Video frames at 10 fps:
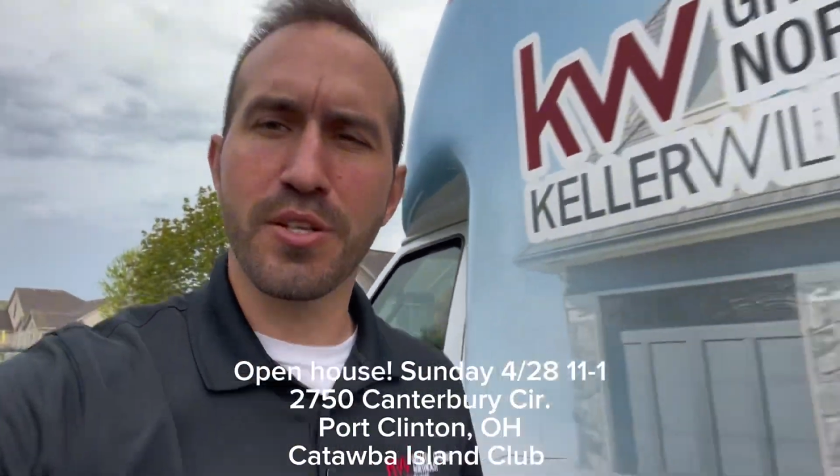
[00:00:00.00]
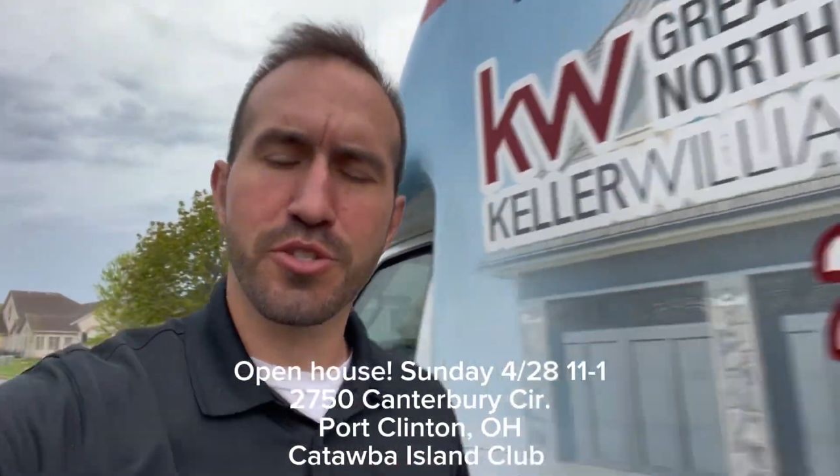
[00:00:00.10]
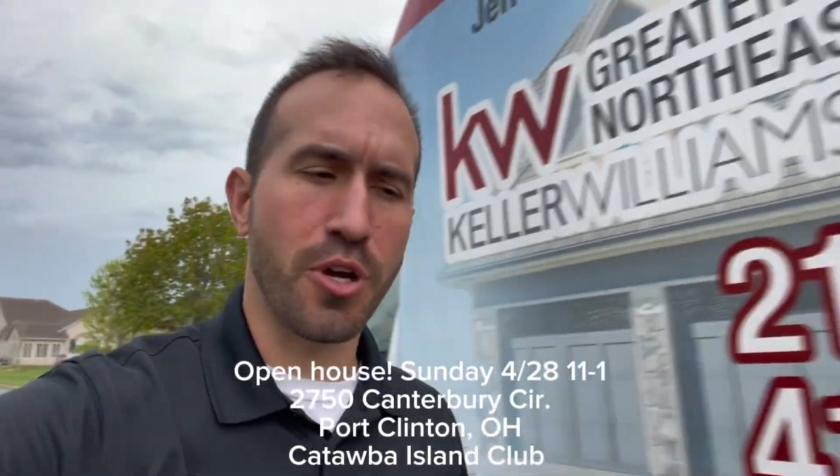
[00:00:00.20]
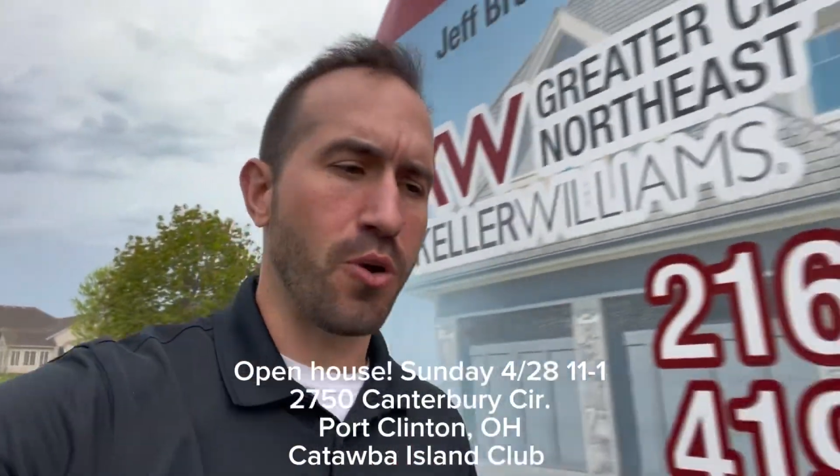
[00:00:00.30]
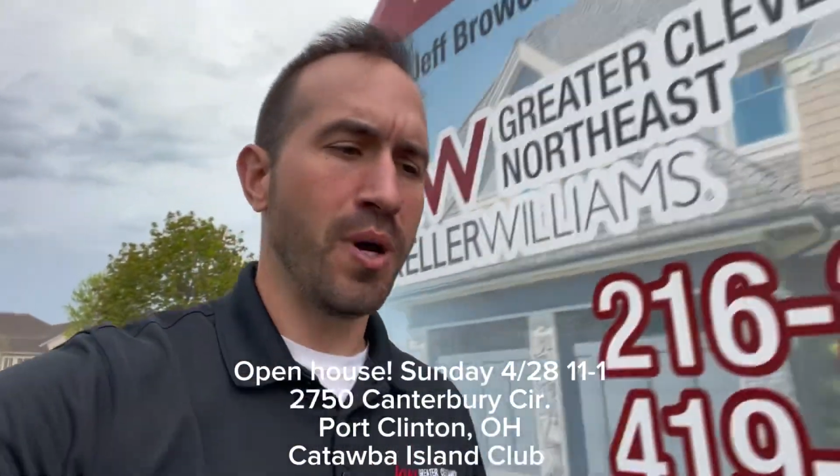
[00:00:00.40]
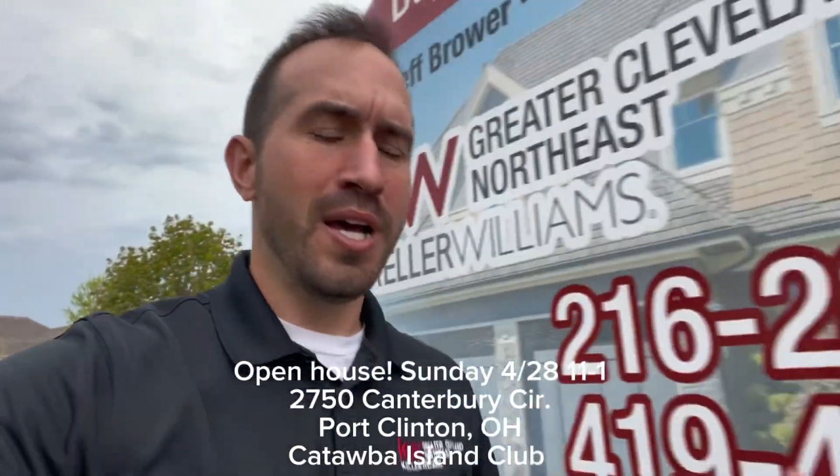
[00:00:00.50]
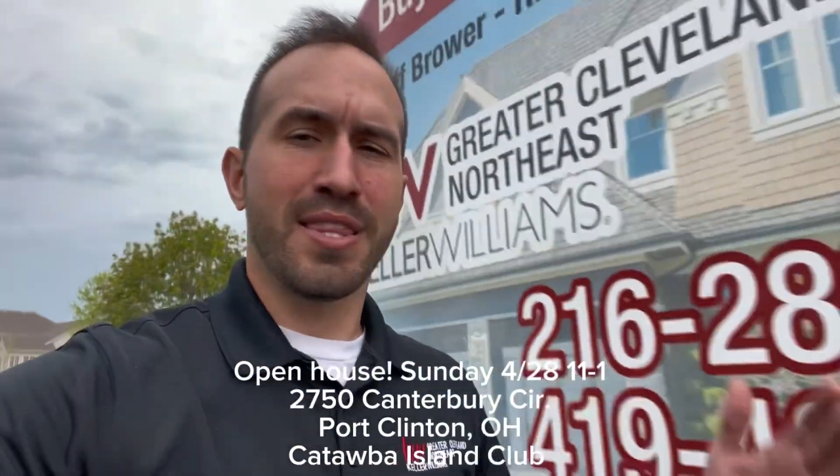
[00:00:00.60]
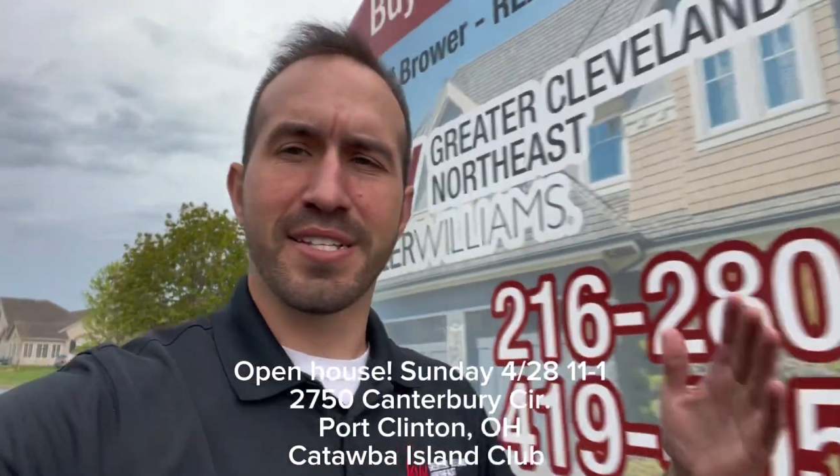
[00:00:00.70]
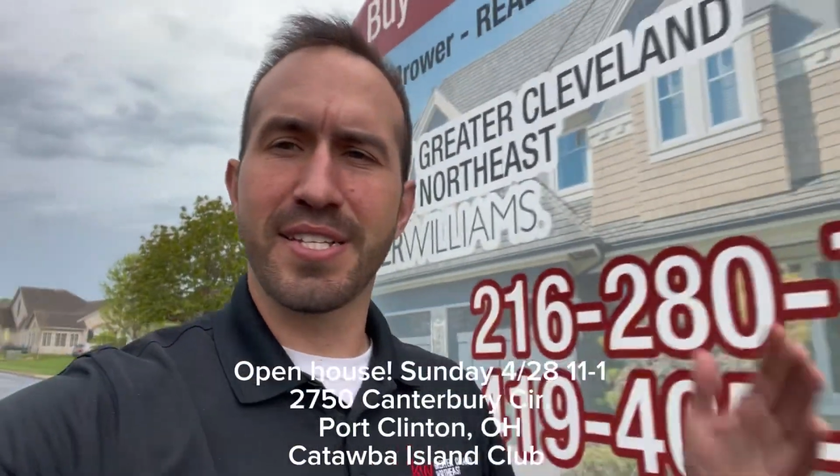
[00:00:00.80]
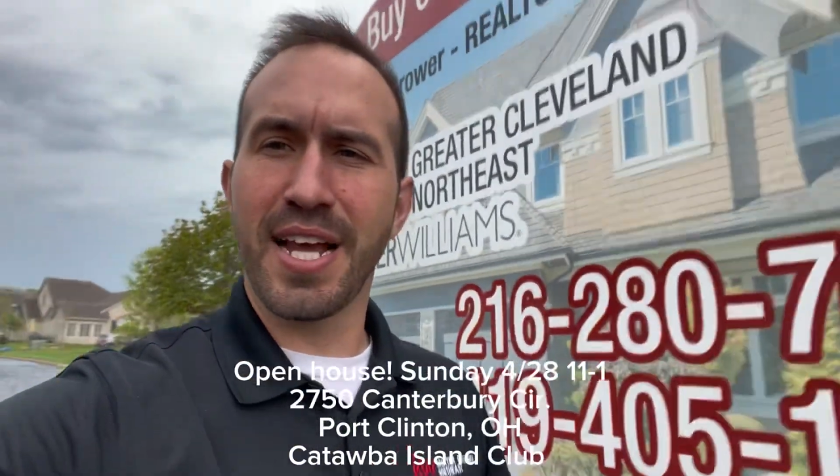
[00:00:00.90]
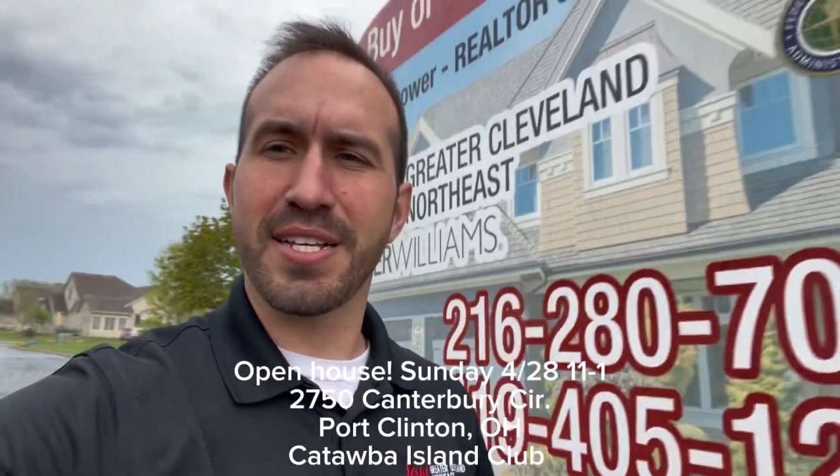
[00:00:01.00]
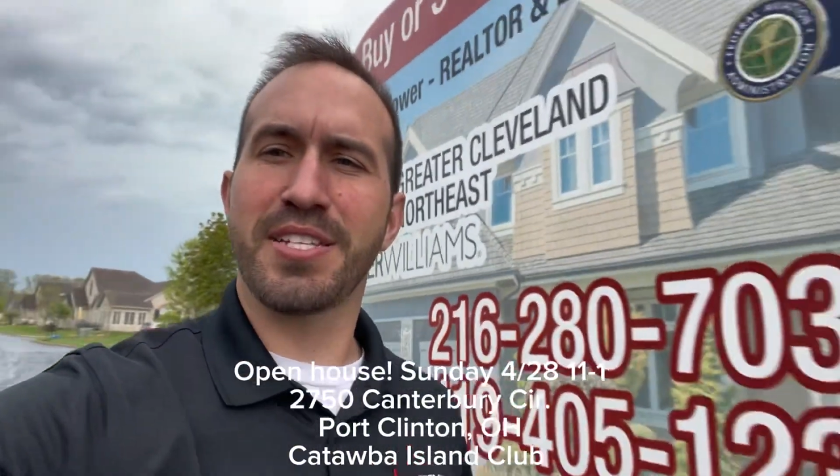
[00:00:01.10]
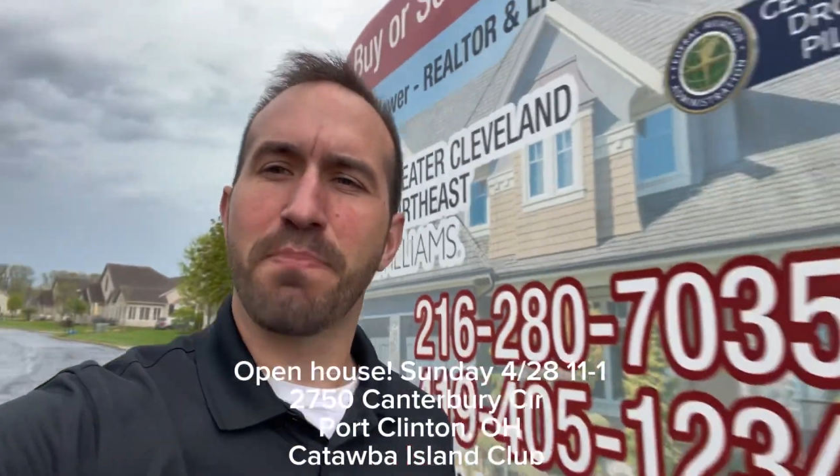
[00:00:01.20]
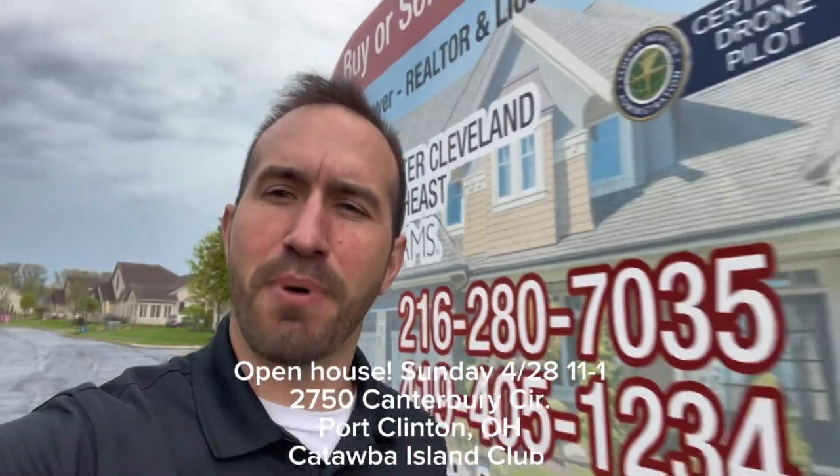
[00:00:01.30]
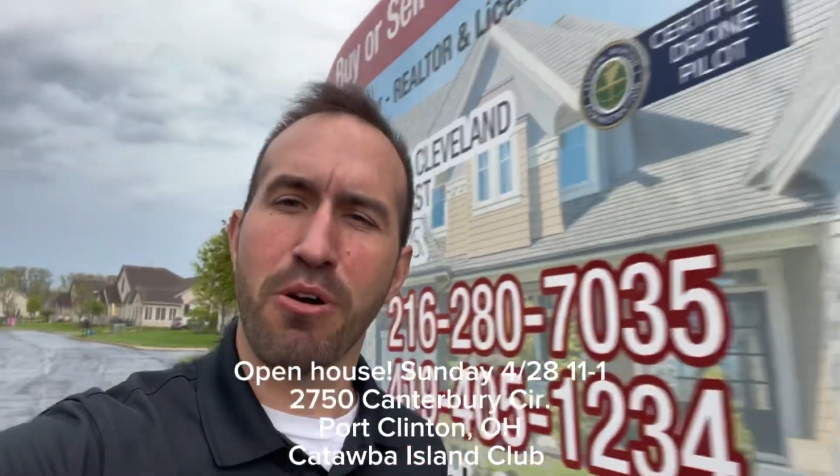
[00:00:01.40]
So the
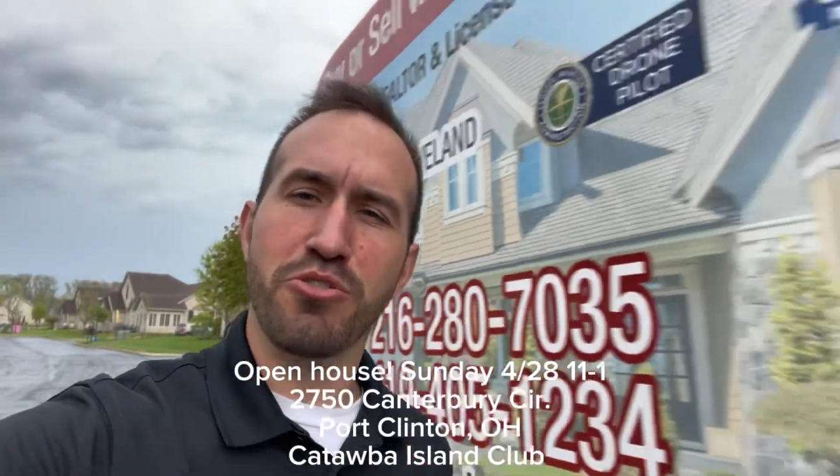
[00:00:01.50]
CIC Boat